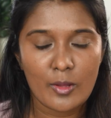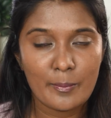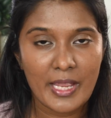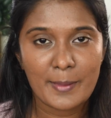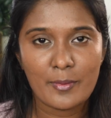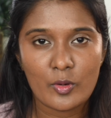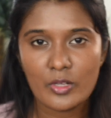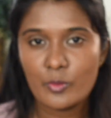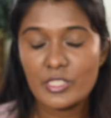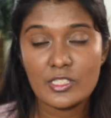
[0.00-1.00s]
compact
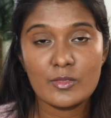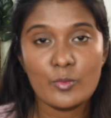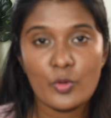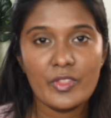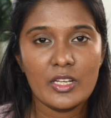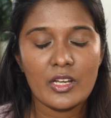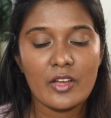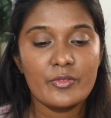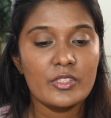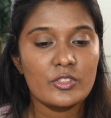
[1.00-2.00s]
powder which is more than
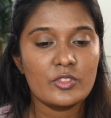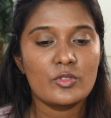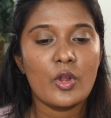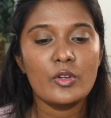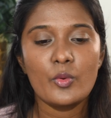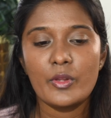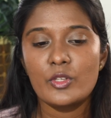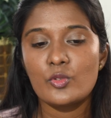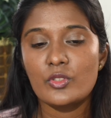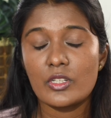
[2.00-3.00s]
enough this is not
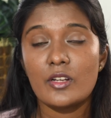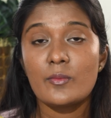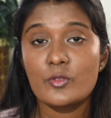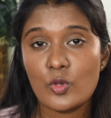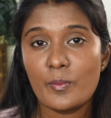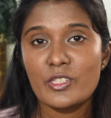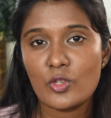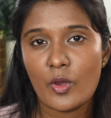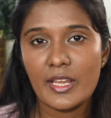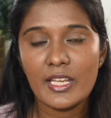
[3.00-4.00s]
going to turn so
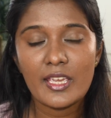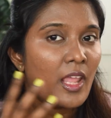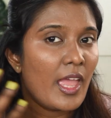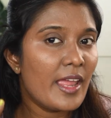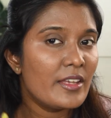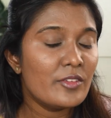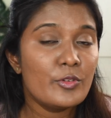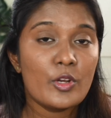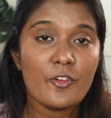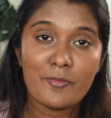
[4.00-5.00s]
much oily and
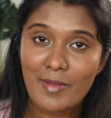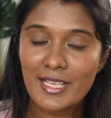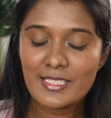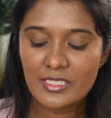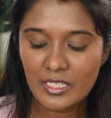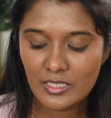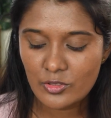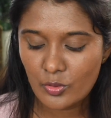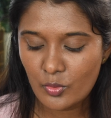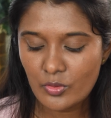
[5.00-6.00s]
if you're of my
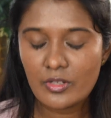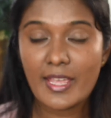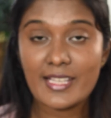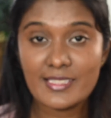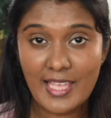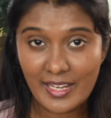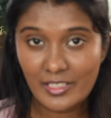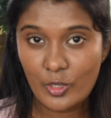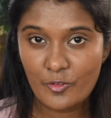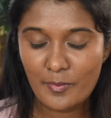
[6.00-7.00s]
skin tone
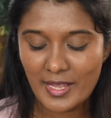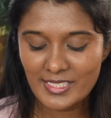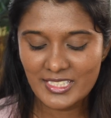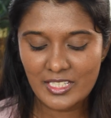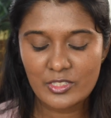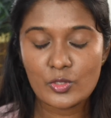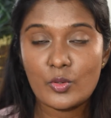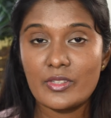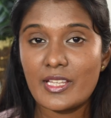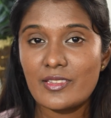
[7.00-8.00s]
exactly of my skin
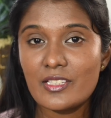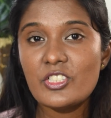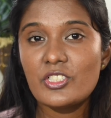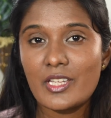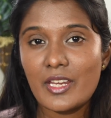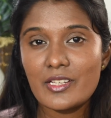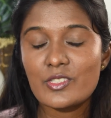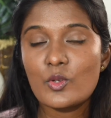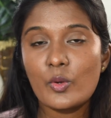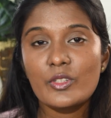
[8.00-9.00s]
tone then this shade
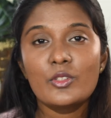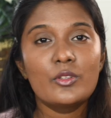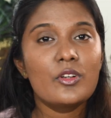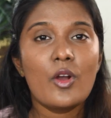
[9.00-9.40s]
is going to look